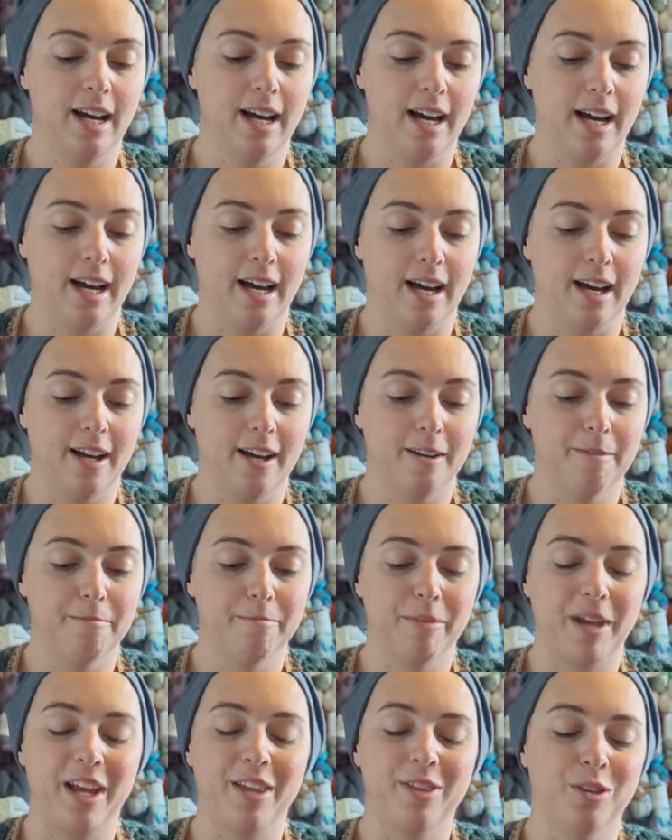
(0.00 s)

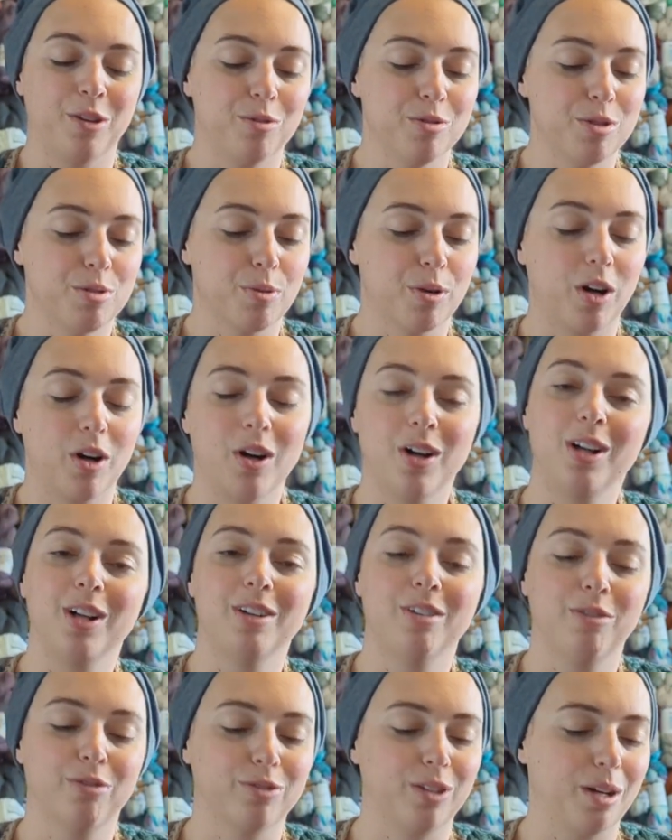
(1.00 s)
And those were
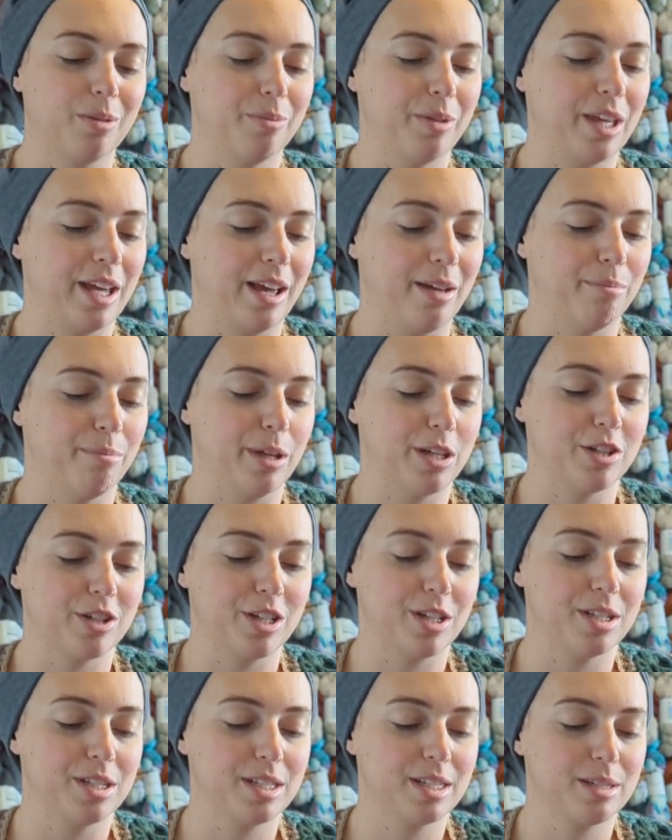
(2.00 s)
all from the
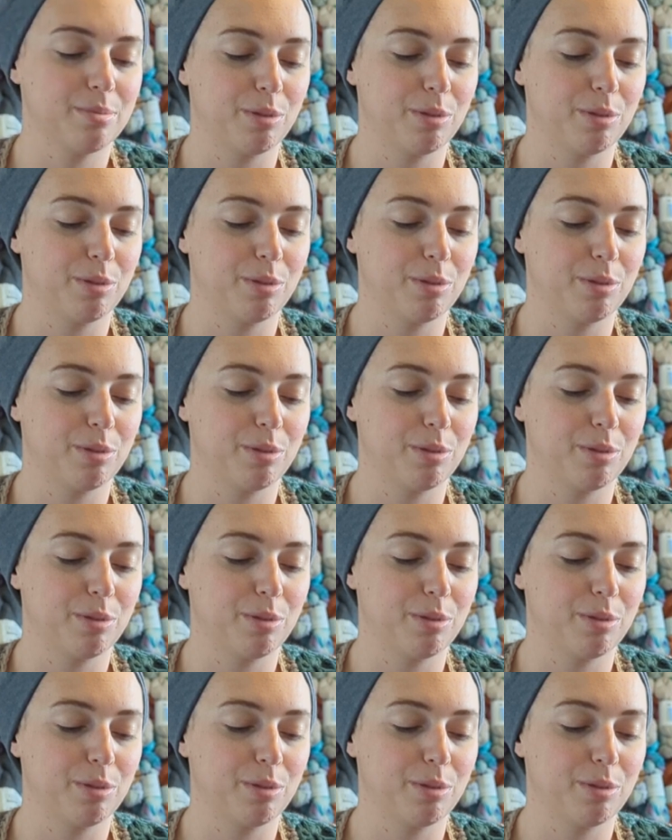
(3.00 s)
ambitious